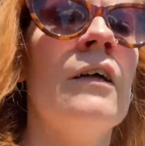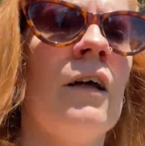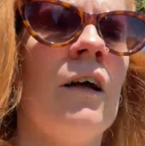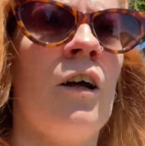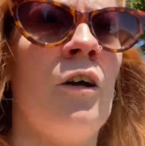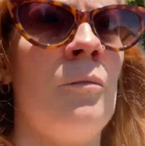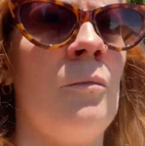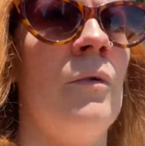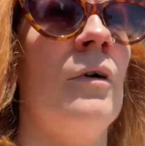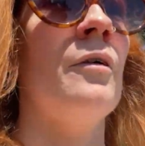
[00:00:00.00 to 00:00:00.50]

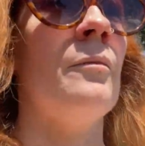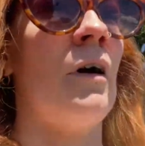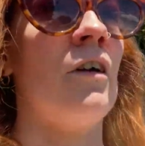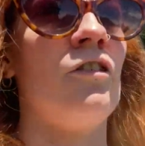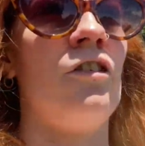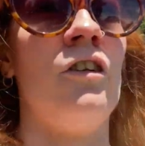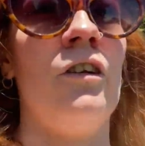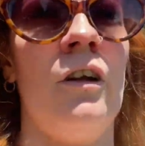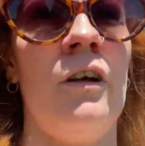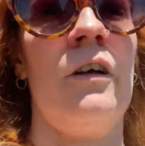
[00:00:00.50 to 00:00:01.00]
I'm
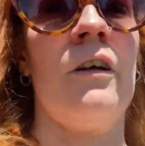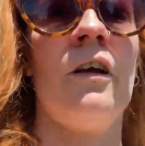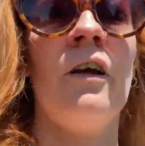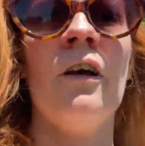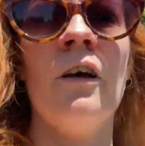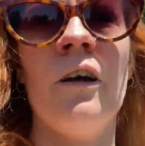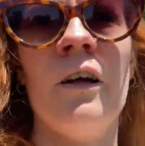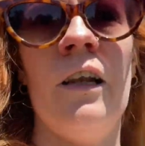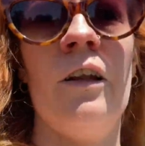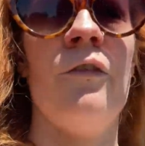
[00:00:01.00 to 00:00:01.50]
actually like,
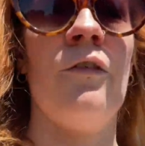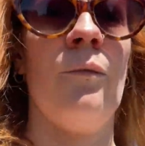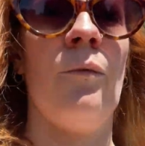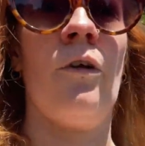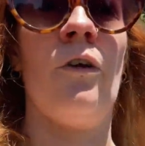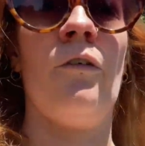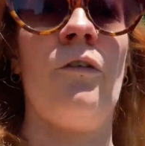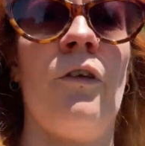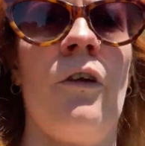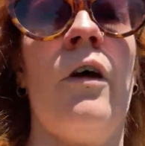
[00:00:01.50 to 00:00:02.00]
I live in
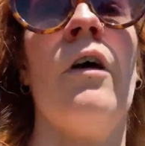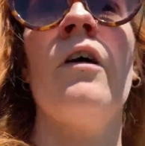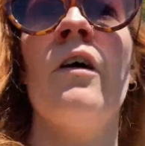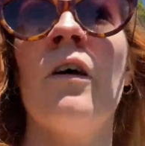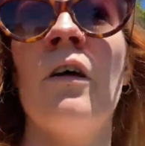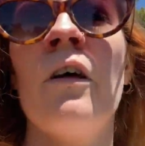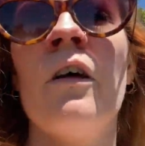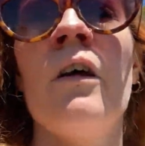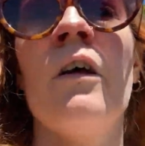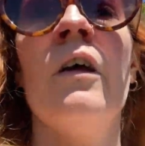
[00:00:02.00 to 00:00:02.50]
one of the
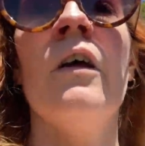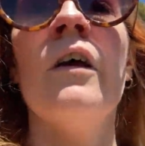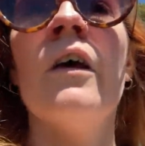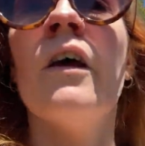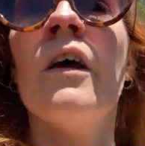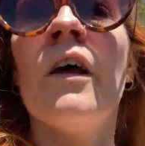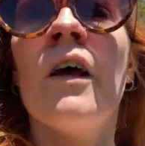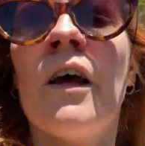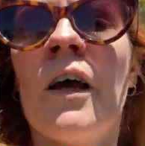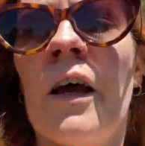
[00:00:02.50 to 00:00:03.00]

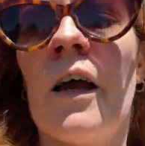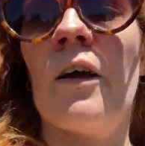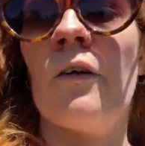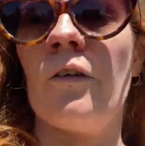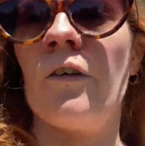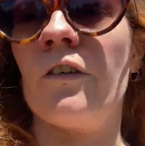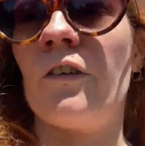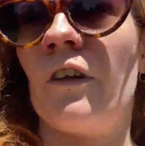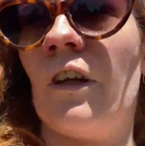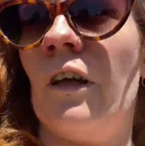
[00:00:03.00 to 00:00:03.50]

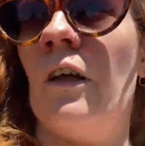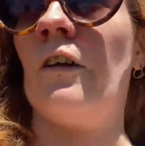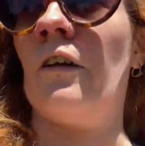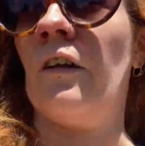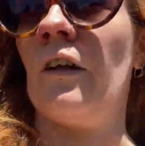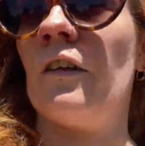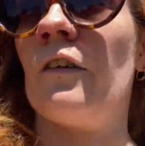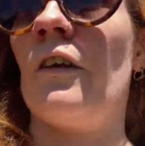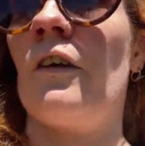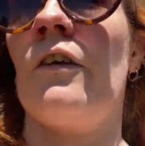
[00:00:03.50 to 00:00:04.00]
areas in
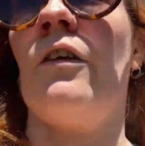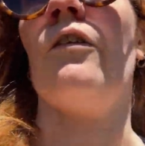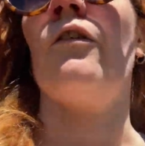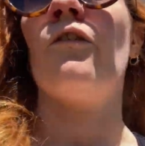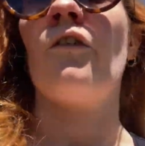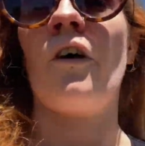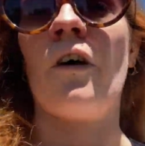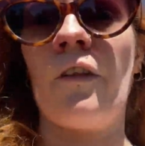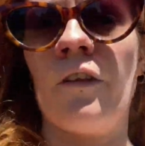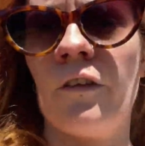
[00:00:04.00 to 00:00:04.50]
England that's like the
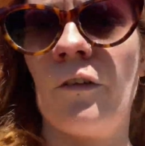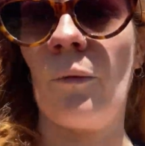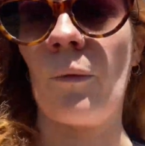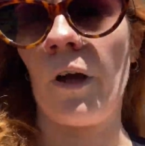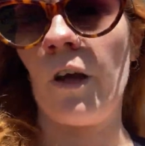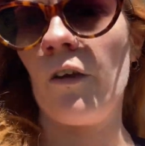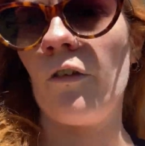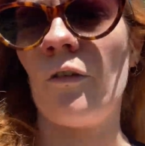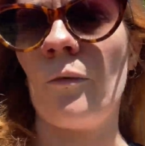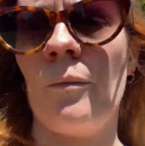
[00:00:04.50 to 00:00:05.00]
furthest
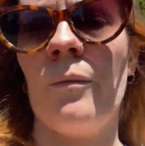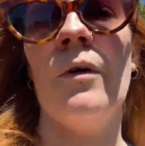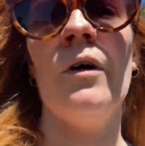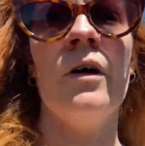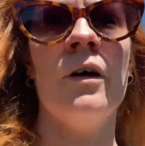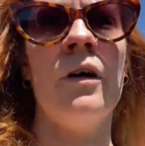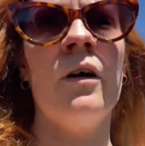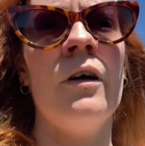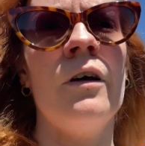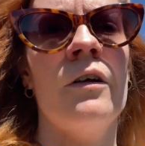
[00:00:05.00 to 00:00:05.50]
away from
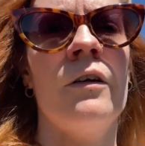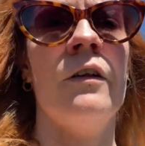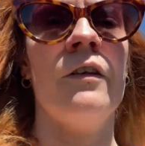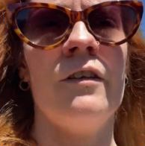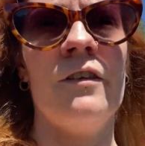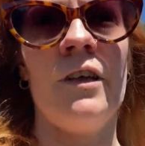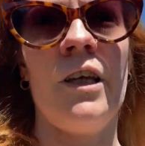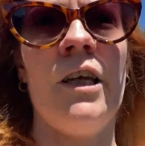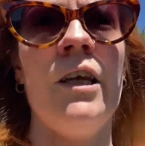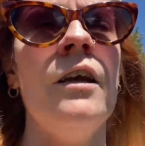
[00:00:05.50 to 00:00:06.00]
the
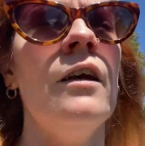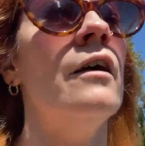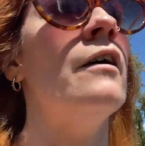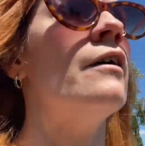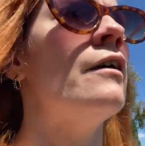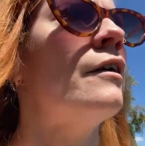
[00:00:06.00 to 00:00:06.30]
sea.